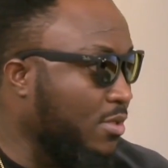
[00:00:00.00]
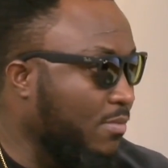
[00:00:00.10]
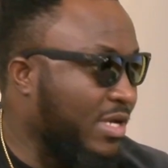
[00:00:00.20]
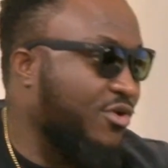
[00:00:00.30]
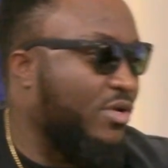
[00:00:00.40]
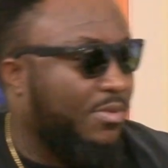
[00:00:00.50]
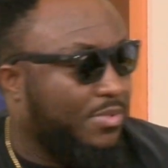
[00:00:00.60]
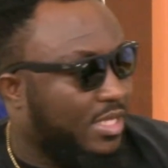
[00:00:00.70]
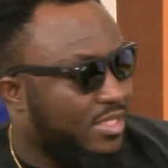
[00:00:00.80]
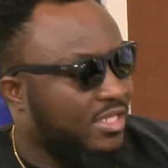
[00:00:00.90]
but you're not
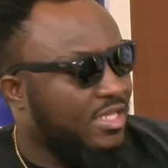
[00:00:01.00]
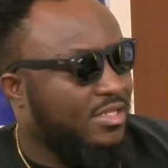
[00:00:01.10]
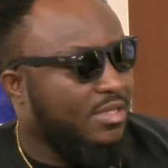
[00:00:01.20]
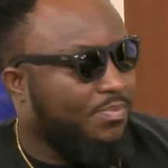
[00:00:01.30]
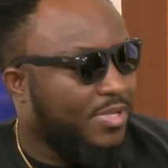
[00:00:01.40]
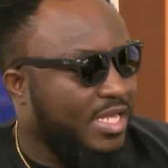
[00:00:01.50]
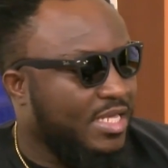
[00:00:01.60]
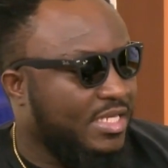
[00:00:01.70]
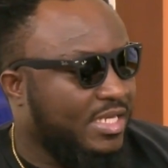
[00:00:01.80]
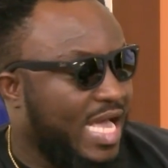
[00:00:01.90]
the
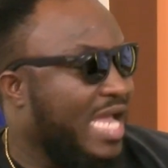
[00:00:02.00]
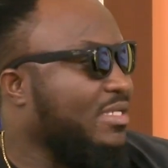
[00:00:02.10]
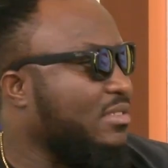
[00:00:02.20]
playing kind.